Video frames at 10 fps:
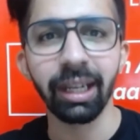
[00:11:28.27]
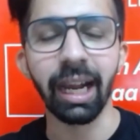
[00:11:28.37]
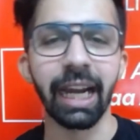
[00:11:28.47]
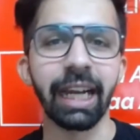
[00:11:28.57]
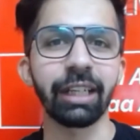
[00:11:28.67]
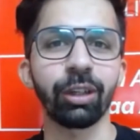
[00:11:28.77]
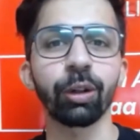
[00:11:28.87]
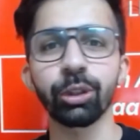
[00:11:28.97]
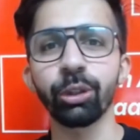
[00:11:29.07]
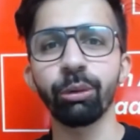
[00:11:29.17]
and
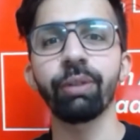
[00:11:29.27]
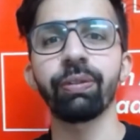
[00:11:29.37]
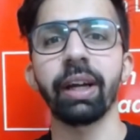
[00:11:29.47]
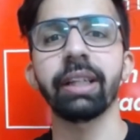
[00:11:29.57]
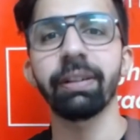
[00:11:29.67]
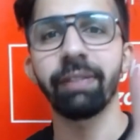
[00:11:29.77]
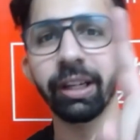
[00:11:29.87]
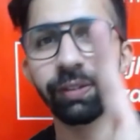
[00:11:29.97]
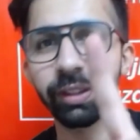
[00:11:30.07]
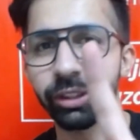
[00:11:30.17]
also you will find the
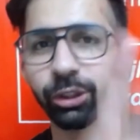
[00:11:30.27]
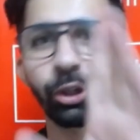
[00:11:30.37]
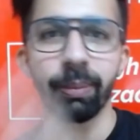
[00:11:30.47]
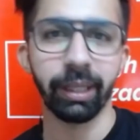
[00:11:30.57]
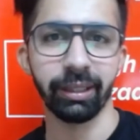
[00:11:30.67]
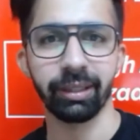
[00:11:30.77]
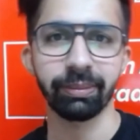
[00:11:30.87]
very first comment.